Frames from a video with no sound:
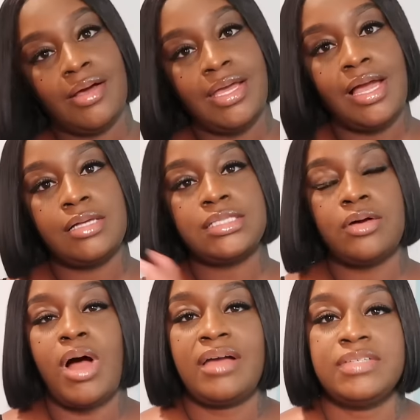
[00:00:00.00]
Okay, y'all,
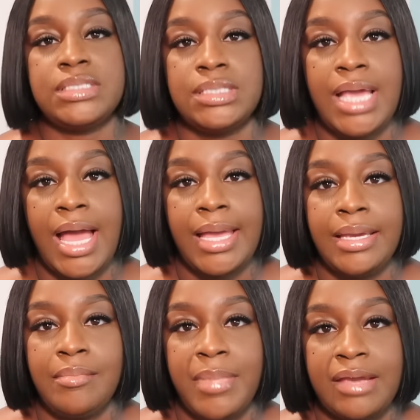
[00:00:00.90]
so obviously I
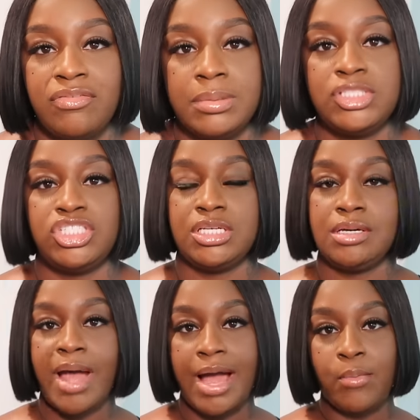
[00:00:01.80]
am back from the
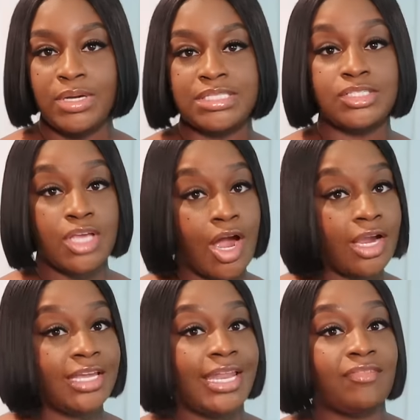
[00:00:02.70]
gym. I went to
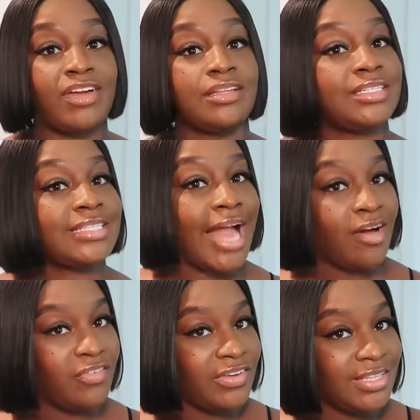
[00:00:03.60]
Target and I found this
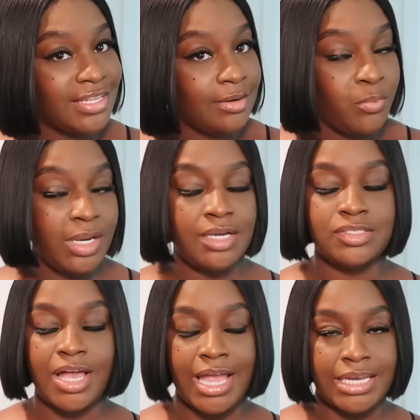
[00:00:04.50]
outfit that I'm wearing,
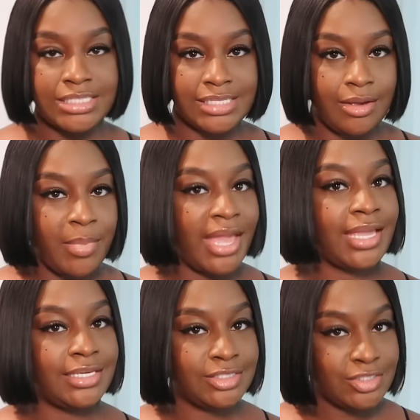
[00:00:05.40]
so I gotta step
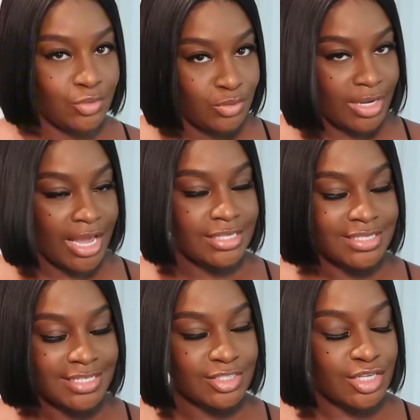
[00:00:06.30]
back and show you guys.
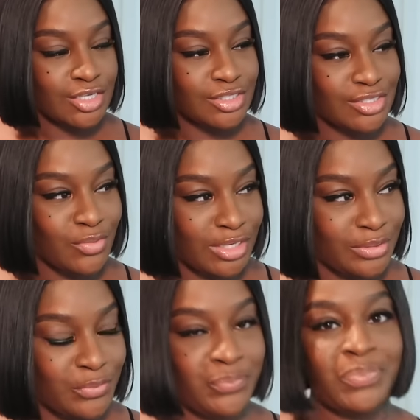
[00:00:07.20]
It's so
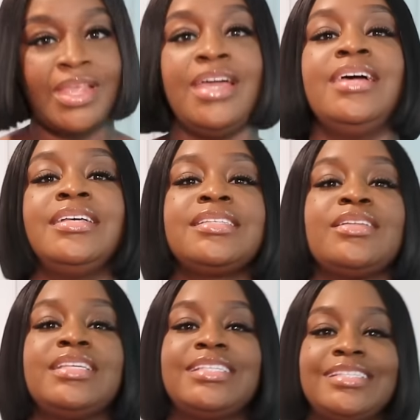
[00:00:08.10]
cute. So
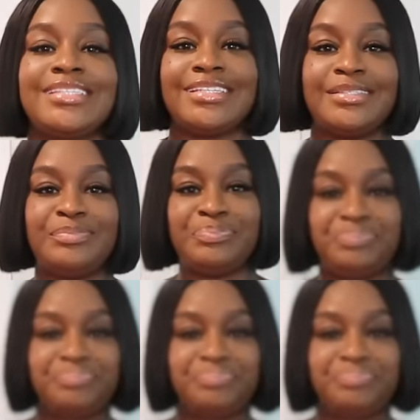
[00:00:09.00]
this is it.